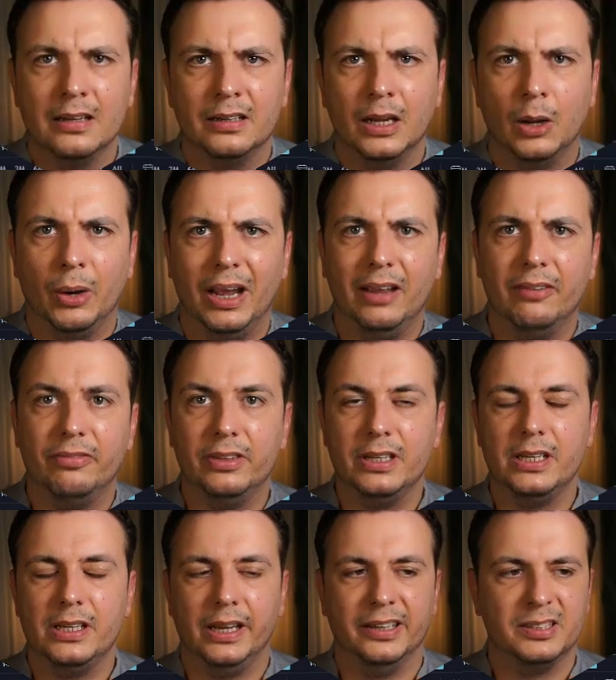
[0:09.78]
Now I have
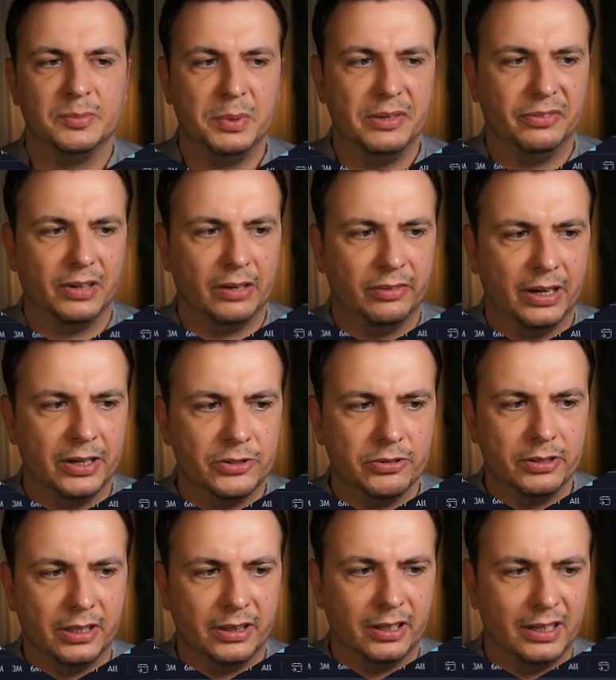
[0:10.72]
the
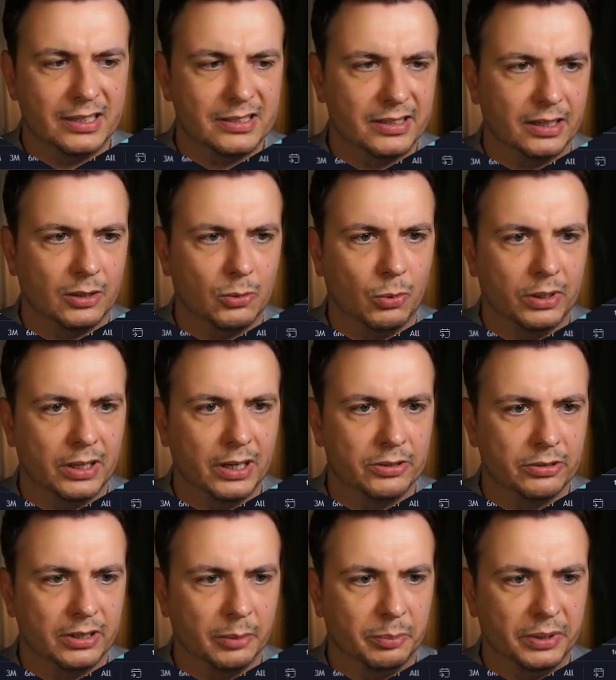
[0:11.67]
SP500 and the Nasdaq
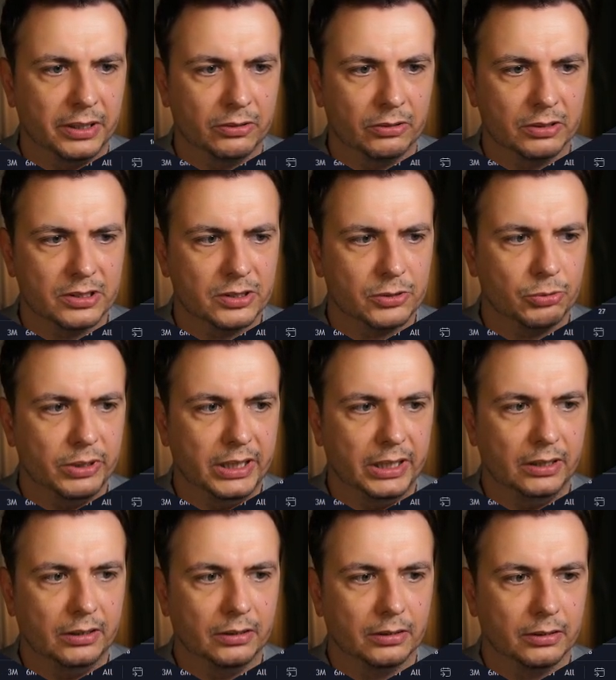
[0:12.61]
100 up here on
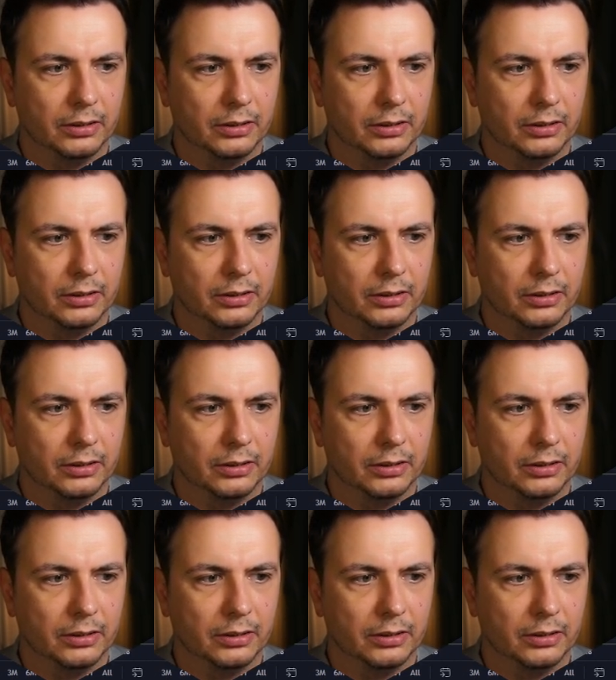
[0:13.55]
screen.